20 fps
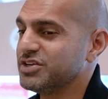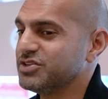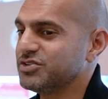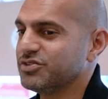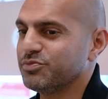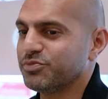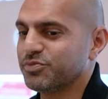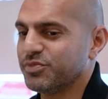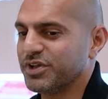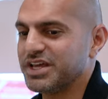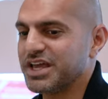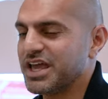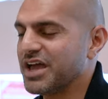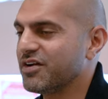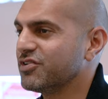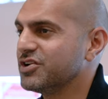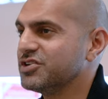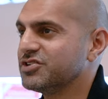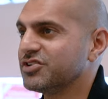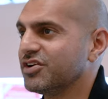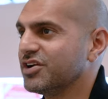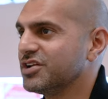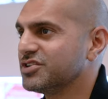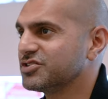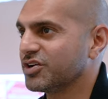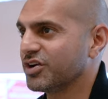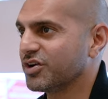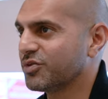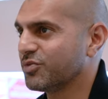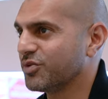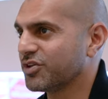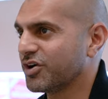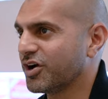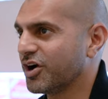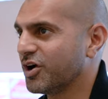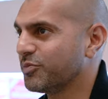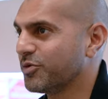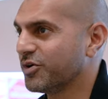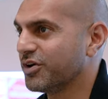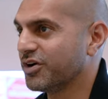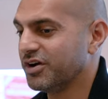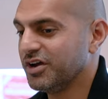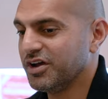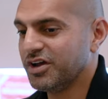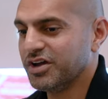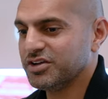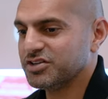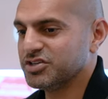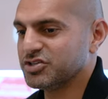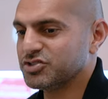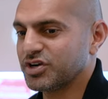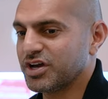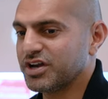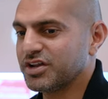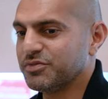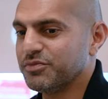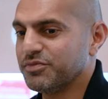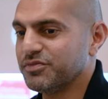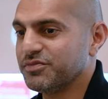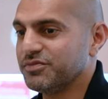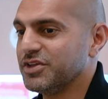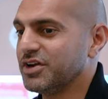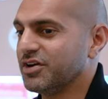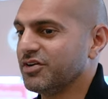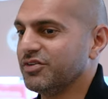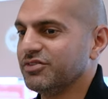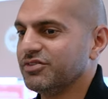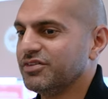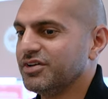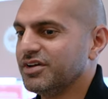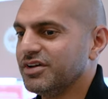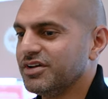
do play every dirty trick with Harper to try to, you know,